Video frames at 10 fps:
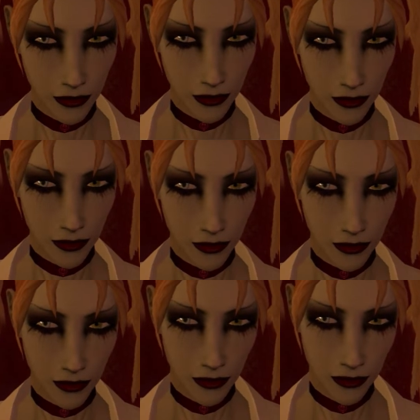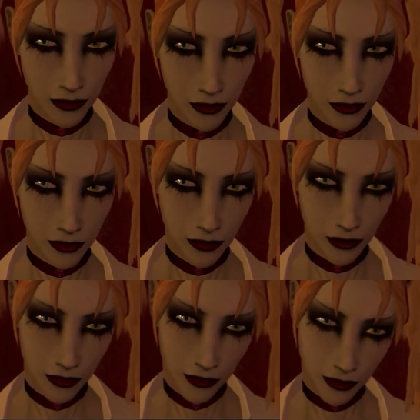Um. All right.
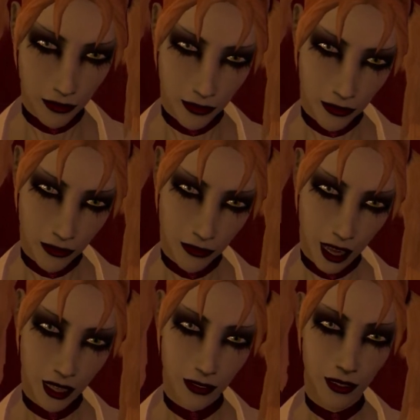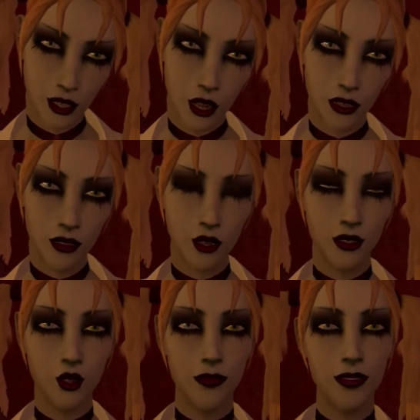I'm sure as hell not here to see I'd you. I'd be
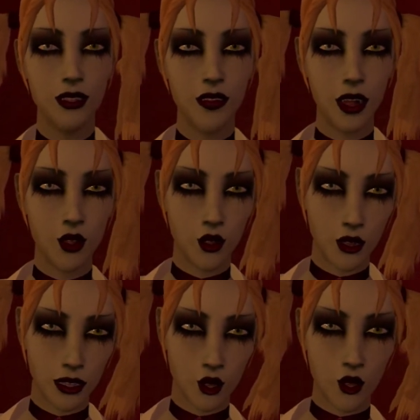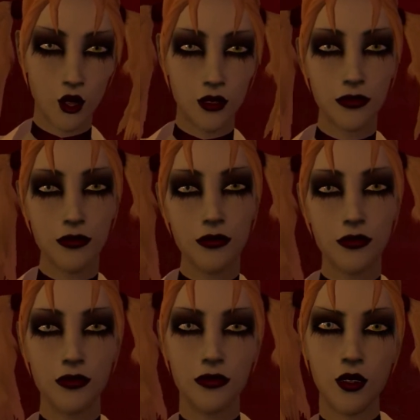kinder to me if I were you.
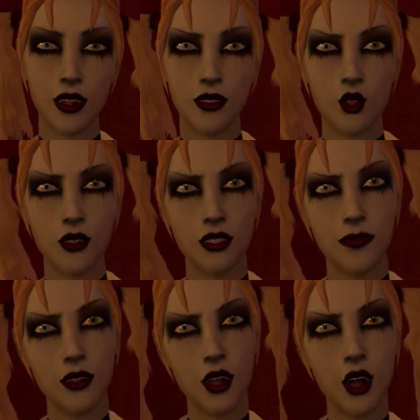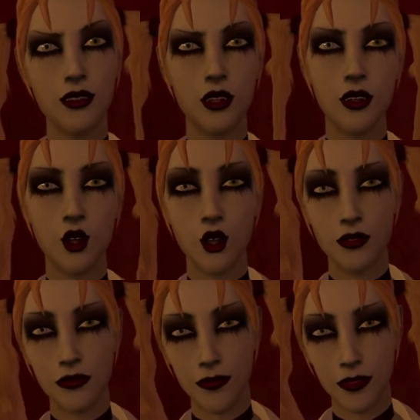What a gruesome thought,
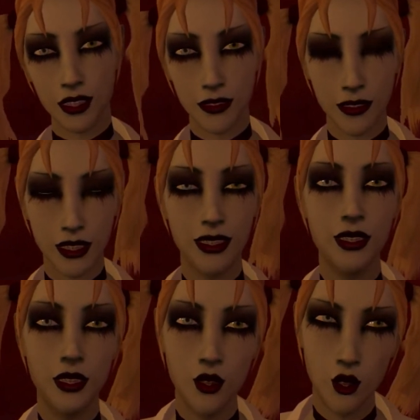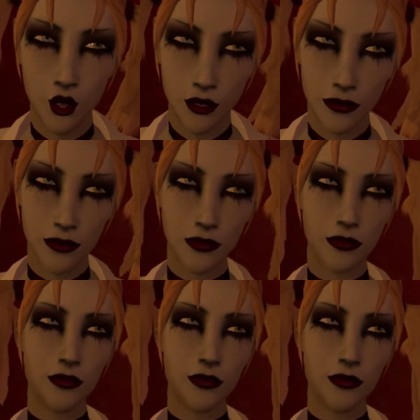though. Me being you.